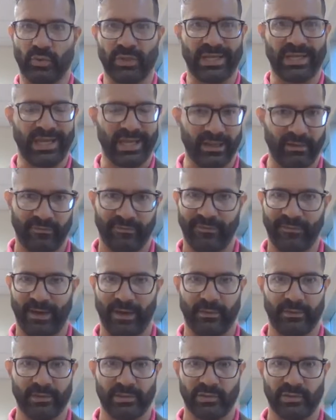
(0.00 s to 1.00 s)
can't file
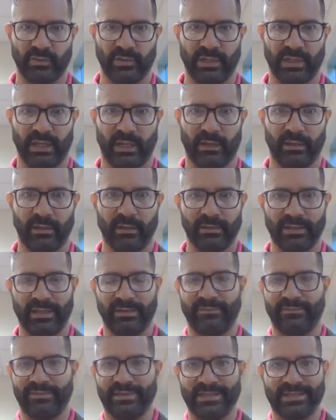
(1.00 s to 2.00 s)
the suit again.
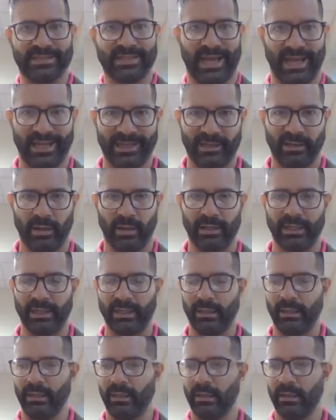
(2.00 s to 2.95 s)
They've decided on it